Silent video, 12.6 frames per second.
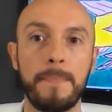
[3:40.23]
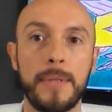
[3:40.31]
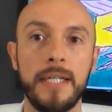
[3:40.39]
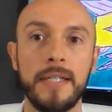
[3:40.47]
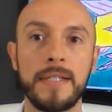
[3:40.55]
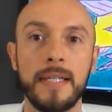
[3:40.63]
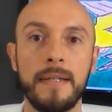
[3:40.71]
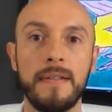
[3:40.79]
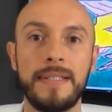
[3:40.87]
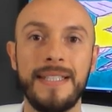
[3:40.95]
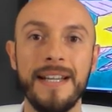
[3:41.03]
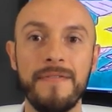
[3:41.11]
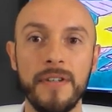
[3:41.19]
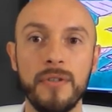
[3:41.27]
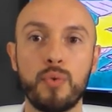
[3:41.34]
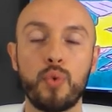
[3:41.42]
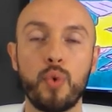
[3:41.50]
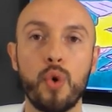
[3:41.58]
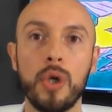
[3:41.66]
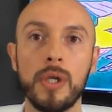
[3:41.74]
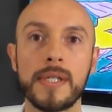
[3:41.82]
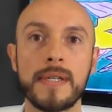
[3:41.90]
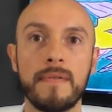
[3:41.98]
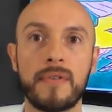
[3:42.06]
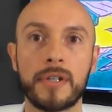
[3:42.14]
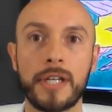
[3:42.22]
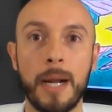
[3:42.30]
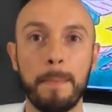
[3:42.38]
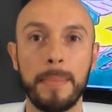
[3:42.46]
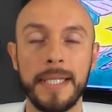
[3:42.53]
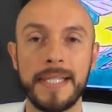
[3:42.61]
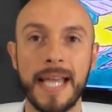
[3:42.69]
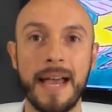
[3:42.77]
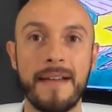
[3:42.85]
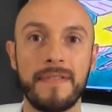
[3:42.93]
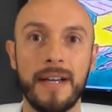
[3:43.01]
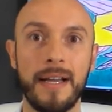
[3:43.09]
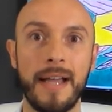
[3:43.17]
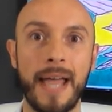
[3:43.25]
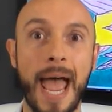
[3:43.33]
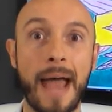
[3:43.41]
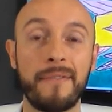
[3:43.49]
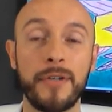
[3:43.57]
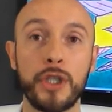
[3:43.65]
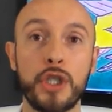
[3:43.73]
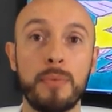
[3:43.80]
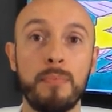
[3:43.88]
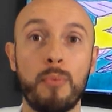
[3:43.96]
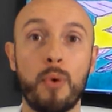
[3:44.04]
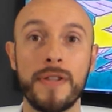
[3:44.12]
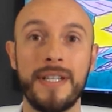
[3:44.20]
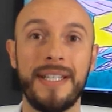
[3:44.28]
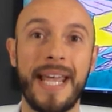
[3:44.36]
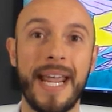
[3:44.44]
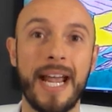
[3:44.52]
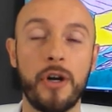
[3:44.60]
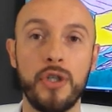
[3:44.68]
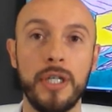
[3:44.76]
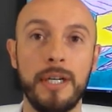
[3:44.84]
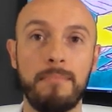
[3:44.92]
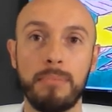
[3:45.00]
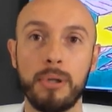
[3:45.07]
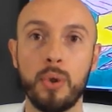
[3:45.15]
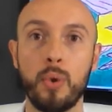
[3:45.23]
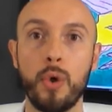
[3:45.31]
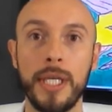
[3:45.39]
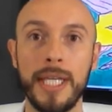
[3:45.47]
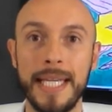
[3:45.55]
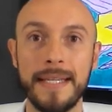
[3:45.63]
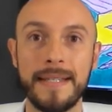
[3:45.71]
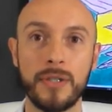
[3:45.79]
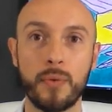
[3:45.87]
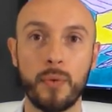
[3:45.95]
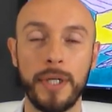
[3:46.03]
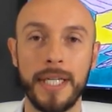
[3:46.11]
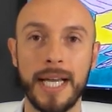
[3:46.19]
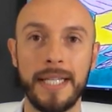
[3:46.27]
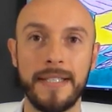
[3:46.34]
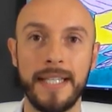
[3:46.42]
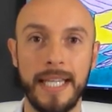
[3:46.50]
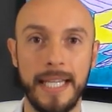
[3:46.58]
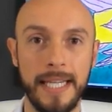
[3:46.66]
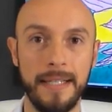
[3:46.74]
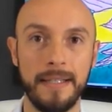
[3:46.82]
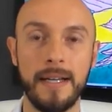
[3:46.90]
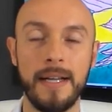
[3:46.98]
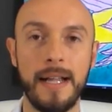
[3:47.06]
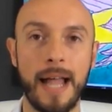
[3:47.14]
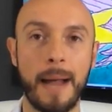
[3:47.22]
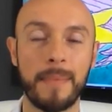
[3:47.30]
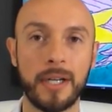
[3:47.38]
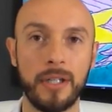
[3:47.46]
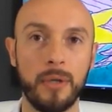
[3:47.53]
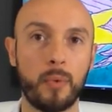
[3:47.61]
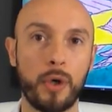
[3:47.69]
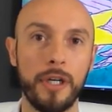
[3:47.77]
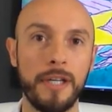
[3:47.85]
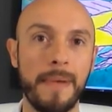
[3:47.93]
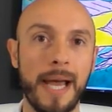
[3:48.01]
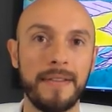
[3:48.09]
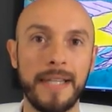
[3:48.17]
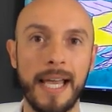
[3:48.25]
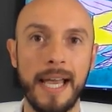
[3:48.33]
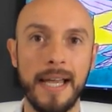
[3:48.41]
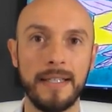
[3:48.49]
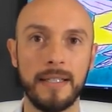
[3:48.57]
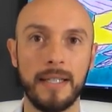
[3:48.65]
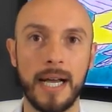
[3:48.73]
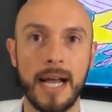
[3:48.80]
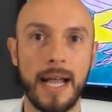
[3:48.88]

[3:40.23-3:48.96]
There's different rules for companies that have averaged more than 100 employees in 2019. I'm not going to worry about that.